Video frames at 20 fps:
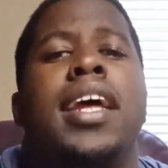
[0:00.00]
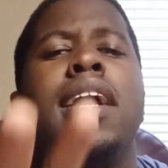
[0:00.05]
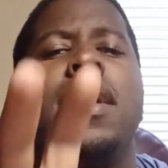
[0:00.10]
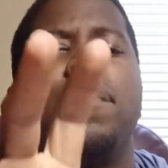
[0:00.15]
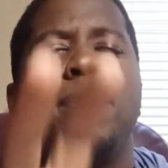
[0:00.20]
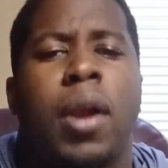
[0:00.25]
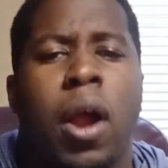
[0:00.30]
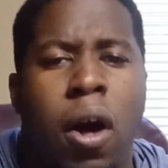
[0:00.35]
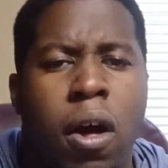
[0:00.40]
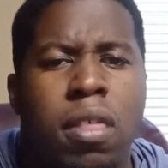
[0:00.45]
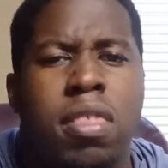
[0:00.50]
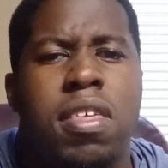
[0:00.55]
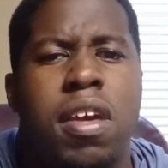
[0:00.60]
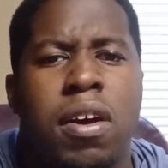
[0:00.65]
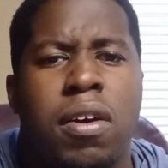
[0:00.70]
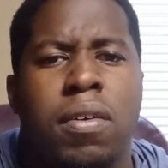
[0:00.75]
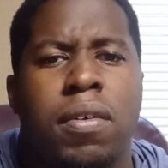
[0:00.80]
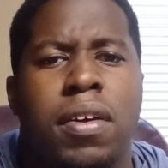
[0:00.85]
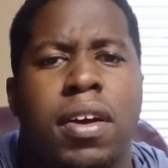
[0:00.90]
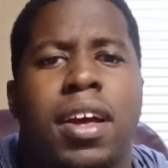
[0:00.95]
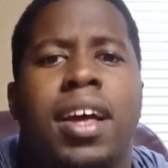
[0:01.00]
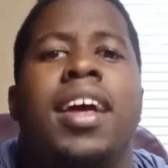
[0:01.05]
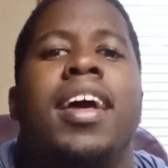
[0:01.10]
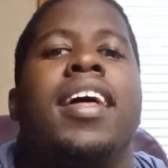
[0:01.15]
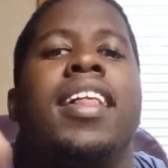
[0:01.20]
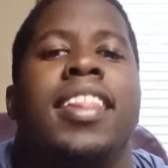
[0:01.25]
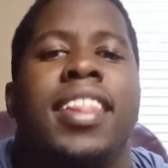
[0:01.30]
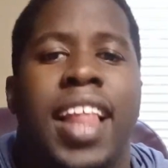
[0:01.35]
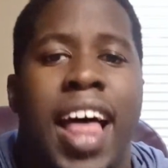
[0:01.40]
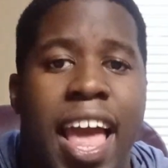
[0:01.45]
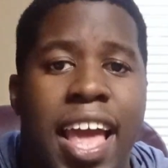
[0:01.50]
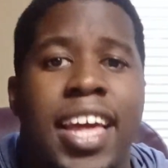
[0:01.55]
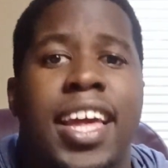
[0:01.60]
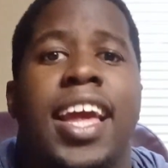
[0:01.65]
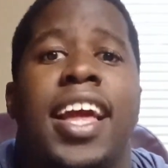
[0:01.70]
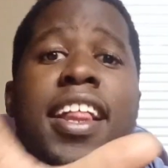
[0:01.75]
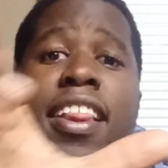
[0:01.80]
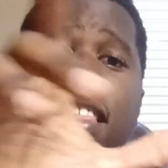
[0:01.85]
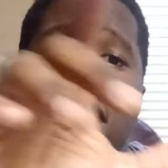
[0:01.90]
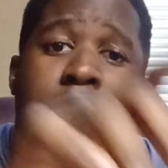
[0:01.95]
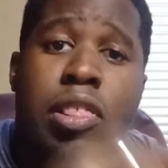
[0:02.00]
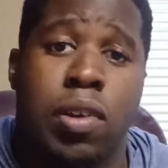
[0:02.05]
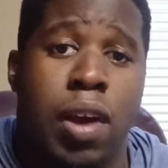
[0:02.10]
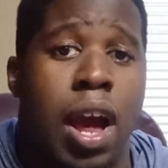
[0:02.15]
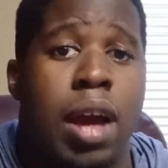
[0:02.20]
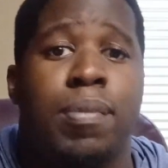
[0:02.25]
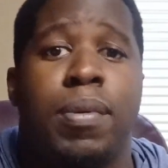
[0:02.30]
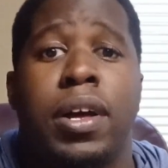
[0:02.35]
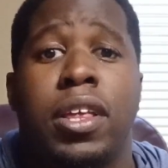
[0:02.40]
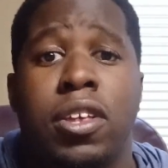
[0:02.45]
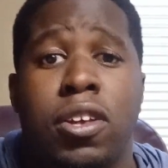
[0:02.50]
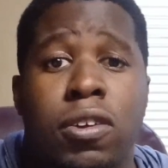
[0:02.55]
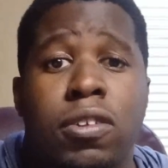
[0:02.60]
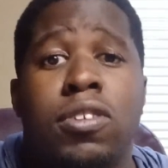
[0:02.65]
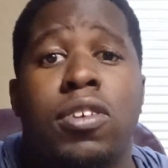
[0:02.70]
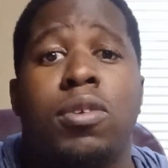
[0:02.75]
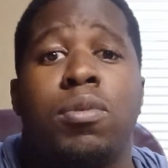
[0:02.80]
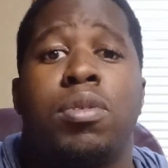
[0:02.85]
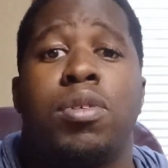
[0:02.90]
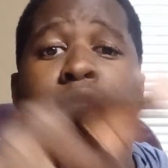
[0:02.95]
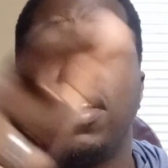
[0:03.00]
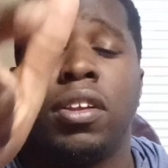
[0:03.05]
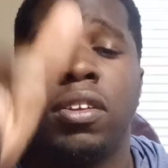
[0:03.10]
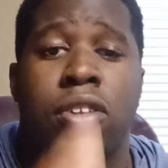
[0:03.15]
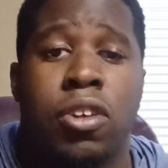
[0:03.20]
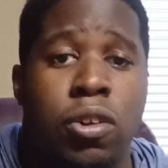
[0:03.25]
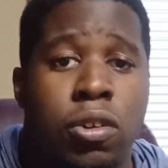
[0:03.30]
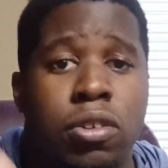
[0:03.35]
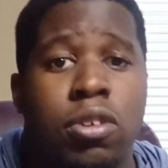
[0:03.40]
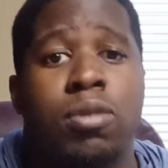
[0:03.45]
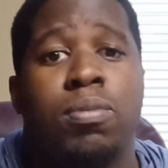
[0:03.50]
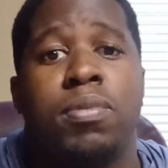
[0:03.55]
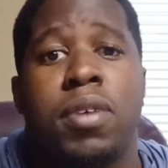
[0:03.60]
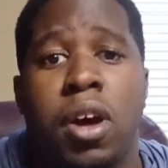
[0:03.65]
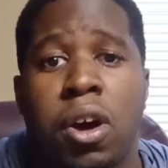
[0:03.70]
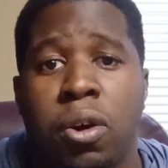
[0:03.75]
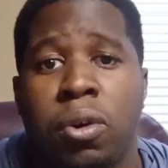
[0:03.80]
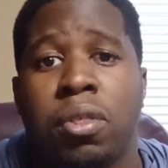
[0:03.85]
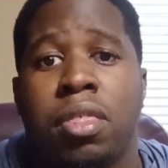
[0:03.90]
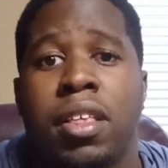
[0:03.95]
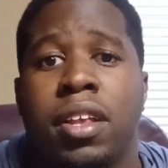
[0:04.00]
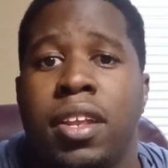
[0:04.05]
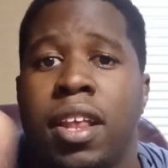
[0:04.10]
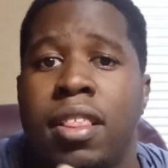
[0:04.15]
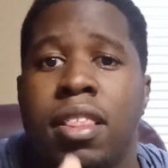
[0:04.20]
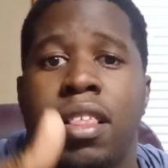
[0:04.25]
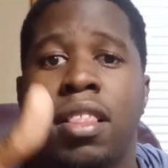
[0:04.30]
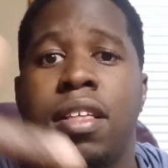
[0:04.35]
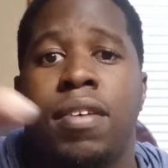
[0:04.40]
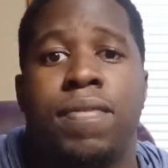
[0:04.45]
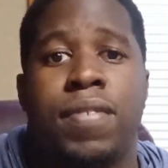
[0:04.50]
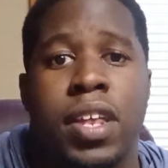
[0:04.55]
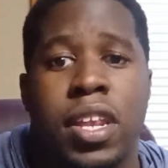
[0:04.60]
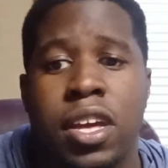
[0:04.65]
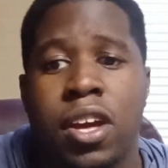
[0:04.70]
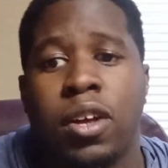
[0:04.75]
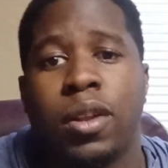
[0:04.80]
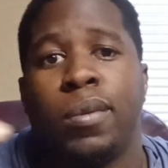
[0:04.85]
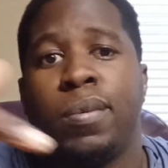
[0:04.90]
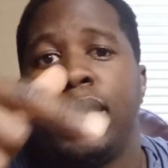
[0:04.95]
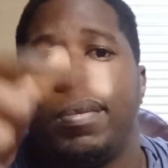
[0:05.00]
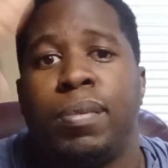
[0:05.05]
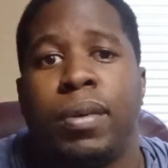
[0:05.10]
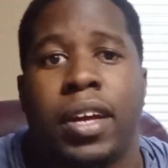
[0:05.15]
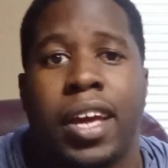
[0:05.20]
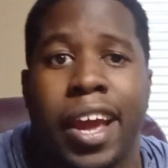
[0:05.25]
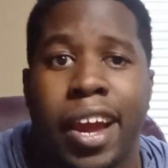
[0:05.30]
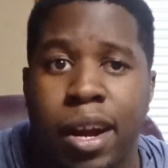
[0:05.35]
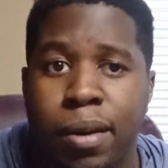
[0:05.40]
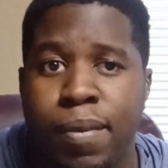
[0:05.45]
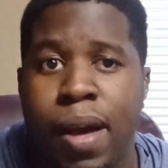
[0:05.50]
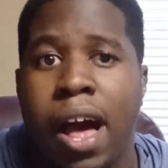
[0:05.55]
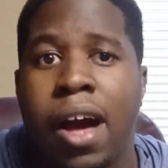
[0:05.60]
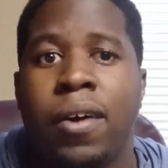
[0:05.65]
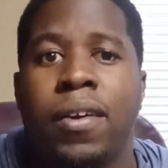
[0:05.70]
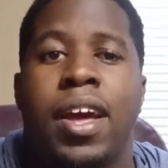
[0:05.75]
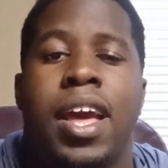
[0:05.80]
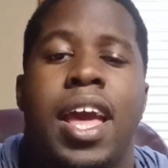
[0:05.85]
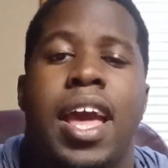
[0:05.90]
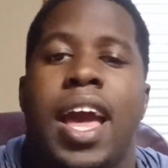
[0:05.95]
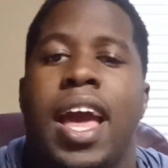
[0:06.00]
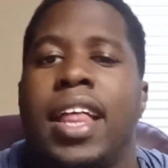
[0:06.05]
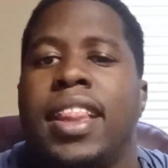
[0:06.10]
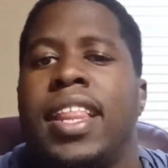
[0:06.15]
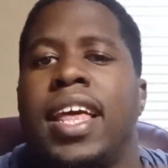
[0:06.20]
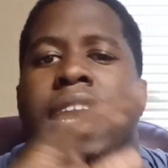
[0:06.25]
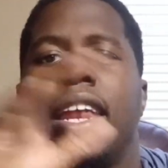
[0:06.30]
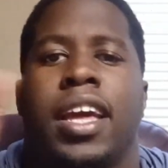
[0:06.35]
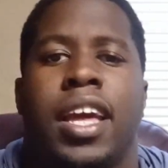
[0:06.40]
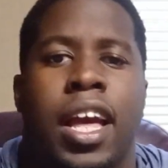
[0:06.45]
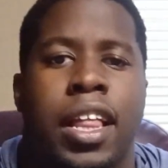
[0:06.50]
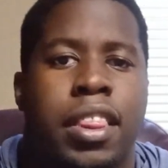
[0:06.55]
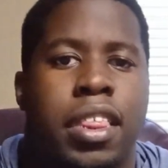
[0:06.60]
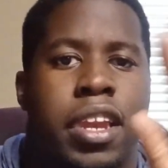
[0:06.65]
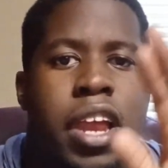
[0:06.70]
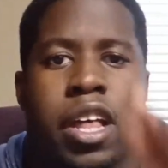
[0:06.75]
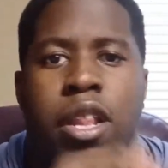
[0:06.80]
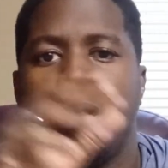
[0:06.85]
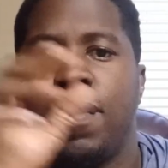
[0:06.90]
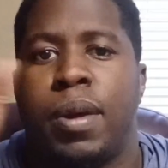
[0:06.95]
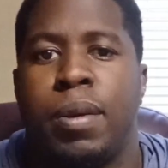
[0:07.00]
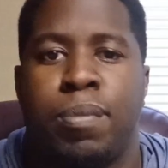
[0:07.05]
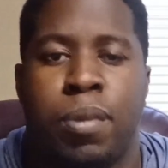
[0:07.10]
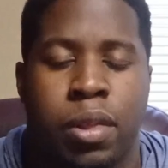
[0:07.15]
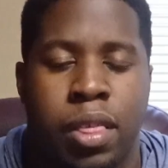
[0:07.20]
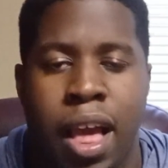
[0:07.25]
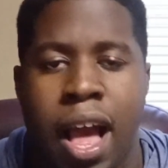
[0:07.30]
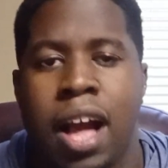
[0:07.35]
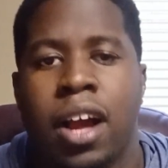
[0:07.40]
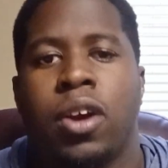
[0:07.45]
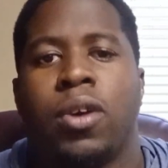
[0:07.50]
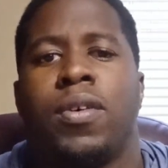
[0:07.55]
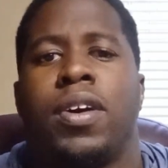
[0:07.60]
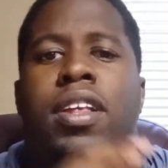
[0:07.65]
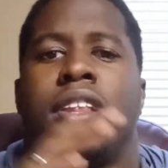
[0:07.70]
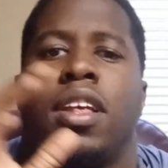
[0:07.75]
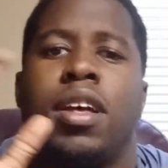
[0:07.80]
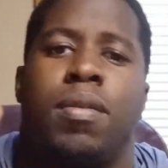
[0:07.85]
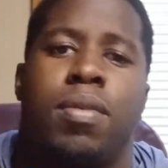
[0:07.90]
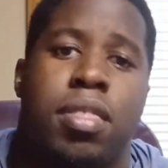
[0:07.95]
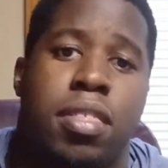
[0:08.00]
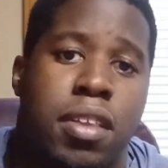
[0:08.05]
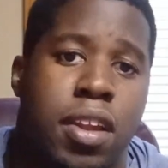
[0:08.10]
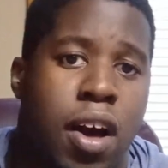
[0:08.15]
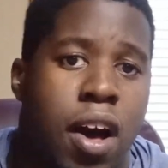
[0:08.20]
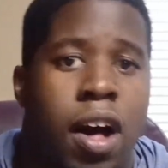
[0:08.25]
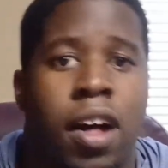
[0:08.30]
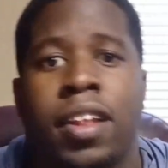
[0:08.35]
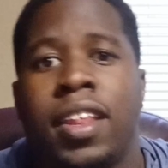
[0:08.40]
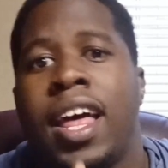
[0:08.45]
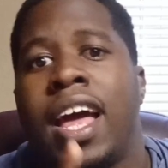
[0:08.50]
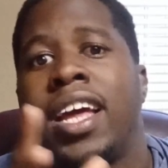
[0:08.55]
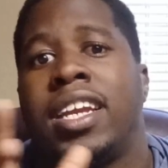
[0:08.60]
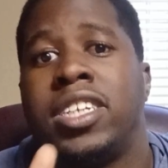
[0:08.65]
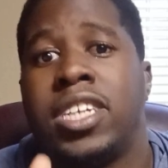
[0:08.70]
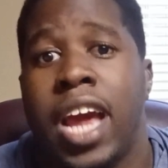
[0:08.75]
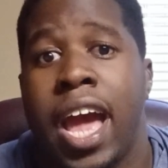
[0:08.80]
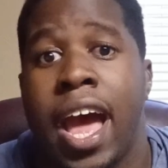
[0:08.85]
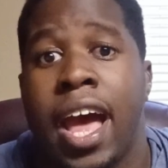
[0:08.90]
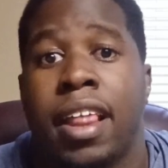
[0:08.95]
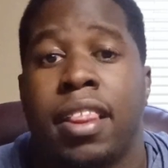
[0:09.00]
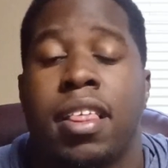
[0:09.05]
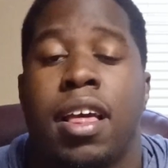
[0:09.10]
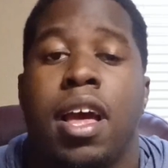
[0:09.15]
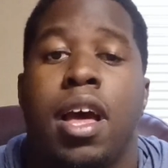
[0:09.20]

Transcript: But also, like and subscribe on YouTube so YouTube knows that this is a video that people care about, and then it gets in other people's algorithms and all that jazz.